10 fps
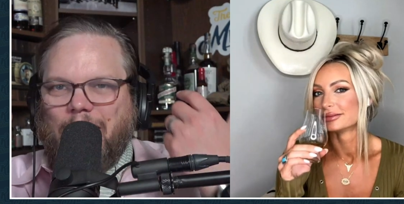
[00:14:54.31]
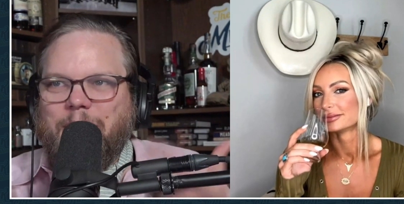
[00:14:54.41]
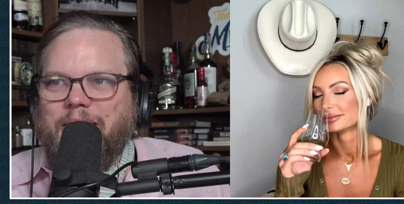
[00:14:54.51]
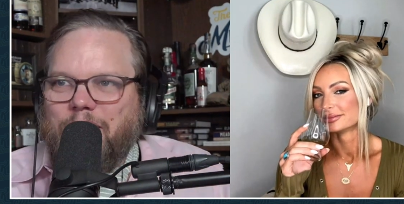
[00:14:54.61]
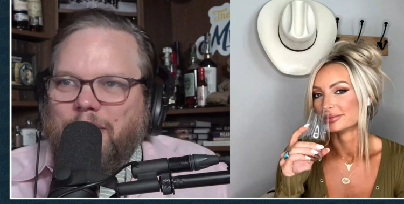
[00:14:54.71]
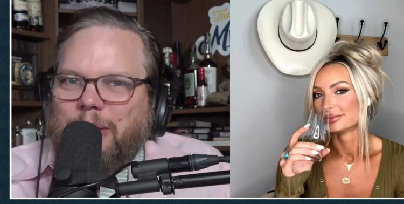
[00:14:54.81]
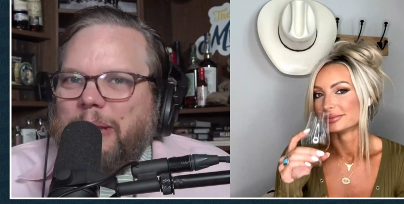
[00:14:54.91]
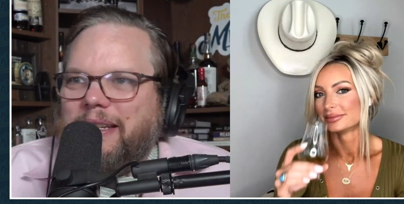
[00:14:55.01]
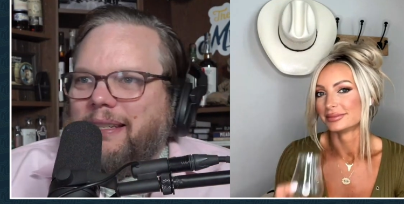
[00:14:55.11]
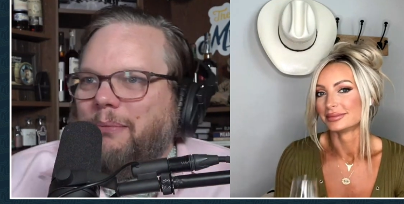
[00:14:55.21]
Speaker 1: mean, there could be
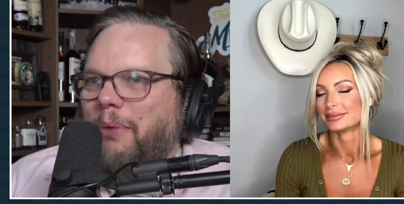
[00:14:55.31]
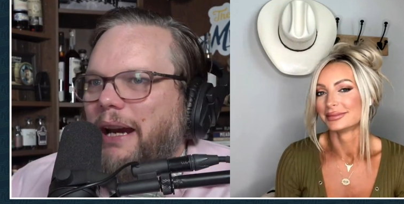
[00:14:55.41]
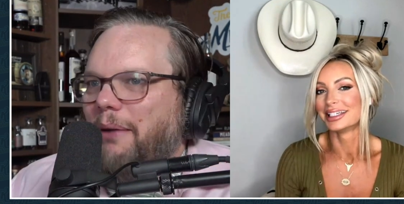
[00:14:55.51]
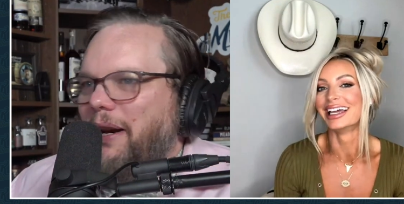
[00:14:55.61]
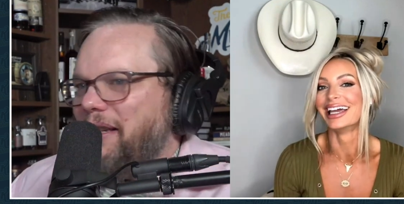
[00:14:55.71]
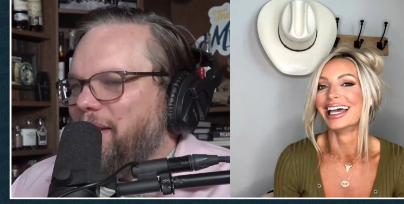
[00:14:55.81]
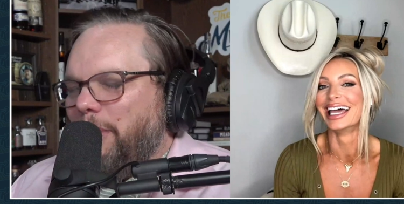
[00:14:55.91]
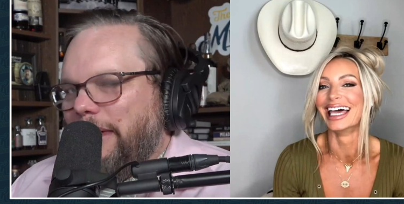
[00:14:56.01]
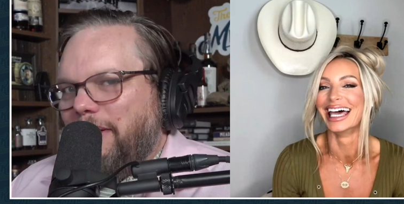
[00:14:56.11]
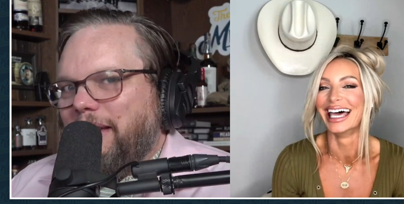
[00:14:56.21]
somebody. I read a story
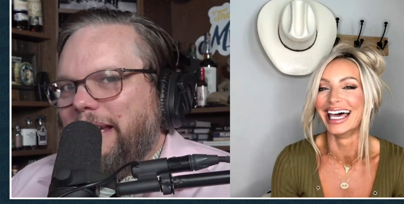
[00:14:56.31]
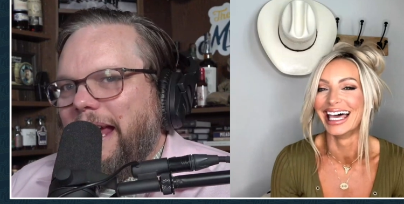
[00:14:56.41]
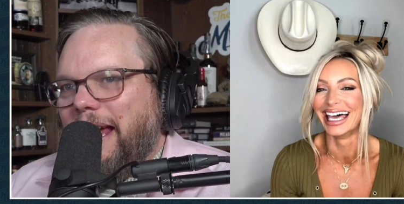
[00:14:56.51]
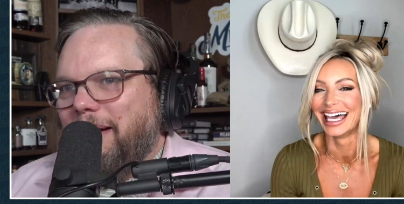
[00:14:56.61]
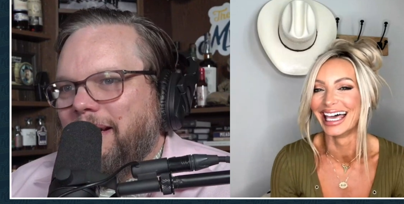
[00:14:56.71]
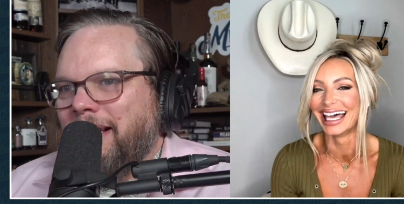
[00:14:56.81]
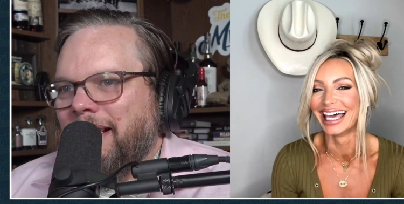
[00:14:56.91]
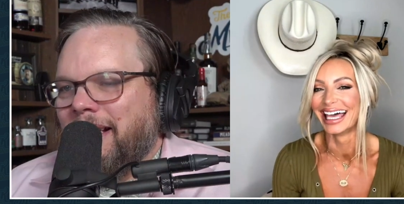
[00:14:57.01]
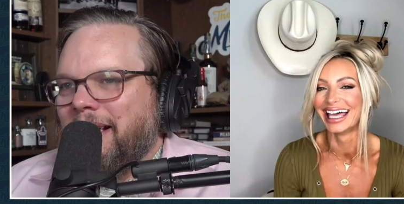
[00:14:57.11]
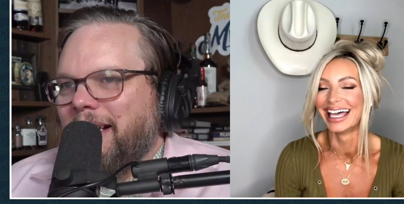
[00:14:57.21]
the other day.
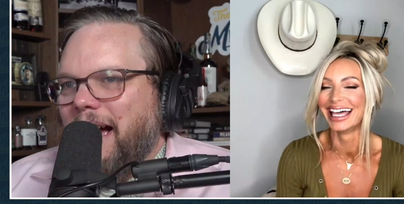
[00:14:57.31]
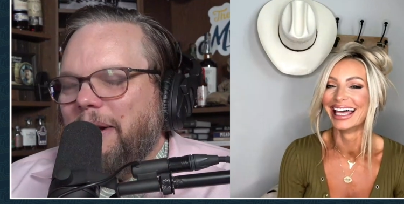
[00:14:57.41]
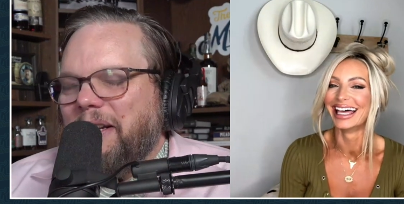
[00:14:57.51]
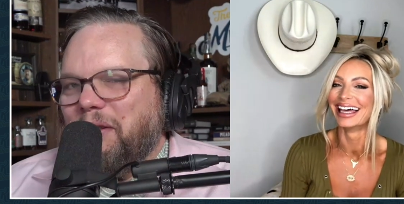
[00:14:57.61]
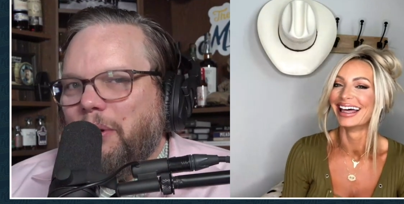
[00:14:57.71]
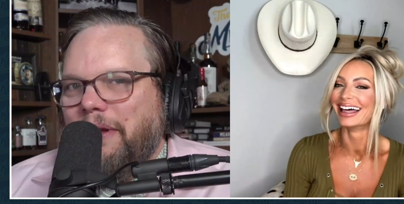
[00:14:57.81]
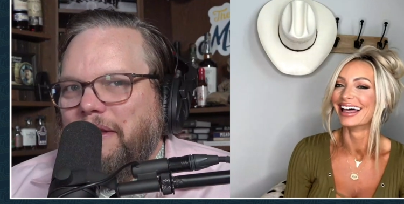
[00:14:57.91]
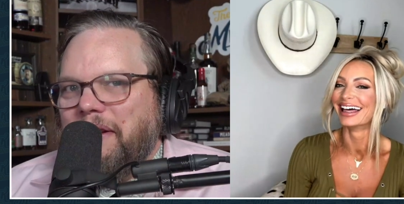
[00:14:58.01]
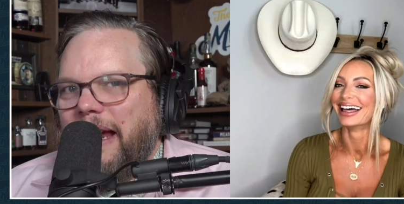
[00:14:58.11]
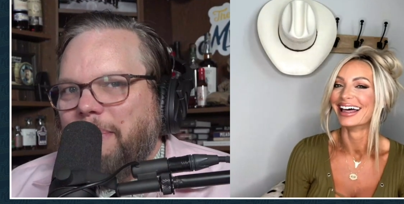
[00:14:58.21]
I read a story the other
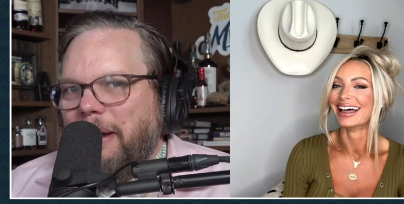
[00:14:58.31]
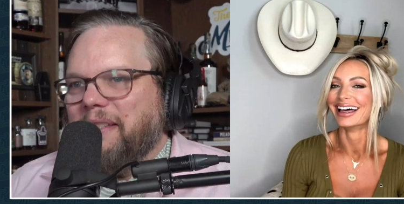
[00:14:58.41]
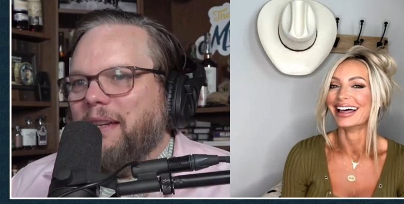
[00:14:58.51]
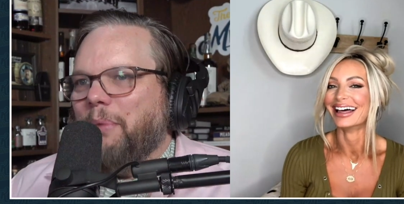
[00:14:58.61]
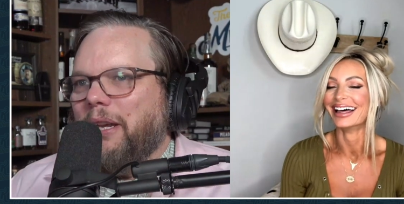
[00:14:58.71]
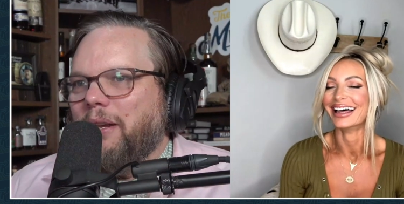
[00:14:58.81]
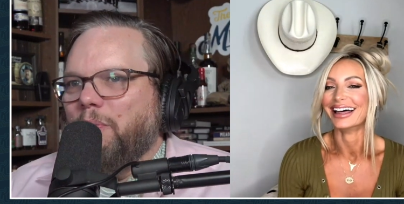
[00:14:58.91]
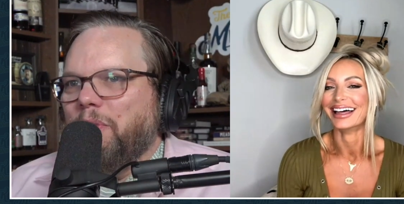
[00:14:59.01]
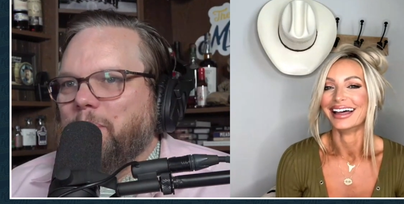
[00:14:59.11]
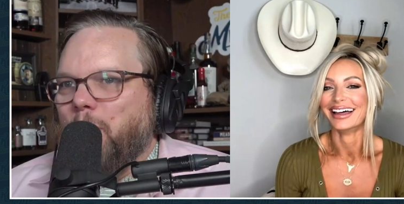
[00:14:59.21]
day about somebody who
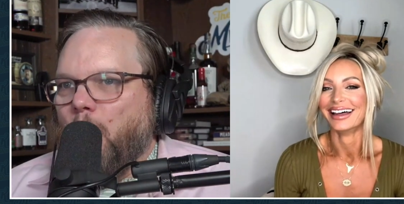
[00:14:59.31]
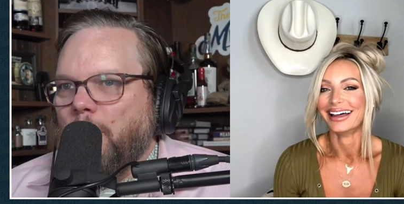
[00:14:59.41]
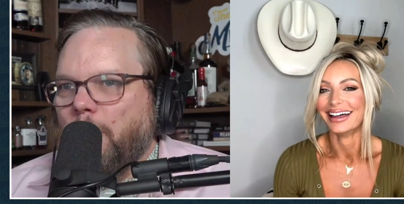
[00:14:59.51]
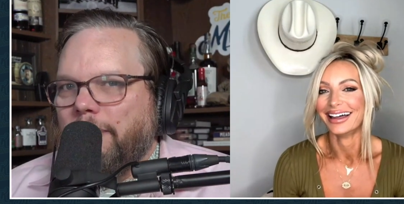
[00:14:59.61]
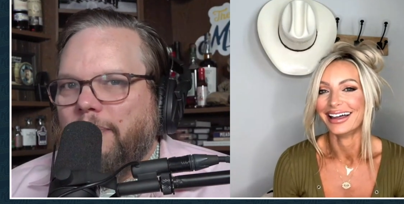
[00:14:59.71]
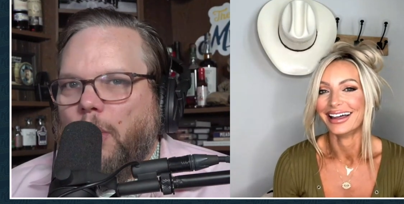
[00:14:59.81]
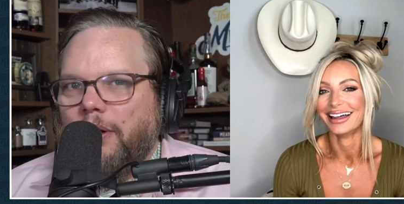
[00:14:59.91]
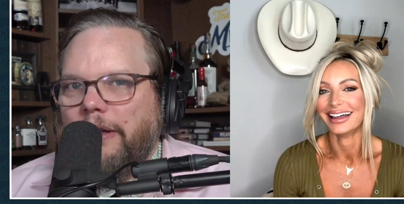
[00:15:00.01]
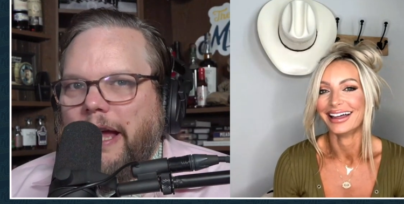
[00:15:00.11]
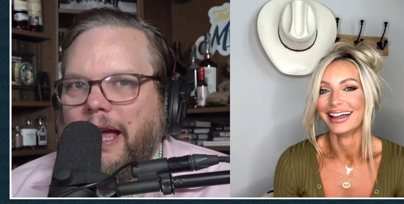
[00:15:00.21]
was born with four
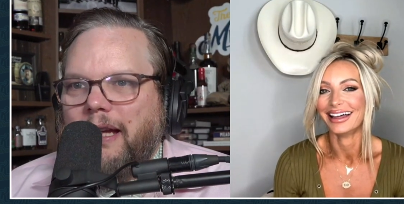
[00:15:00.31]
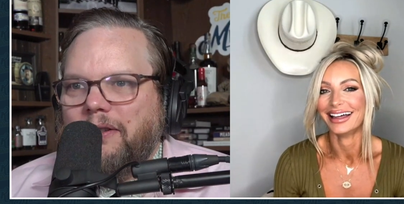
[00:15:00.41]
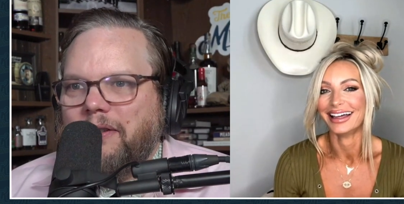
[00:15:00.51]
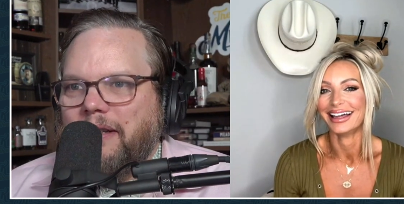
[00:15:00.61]
legs,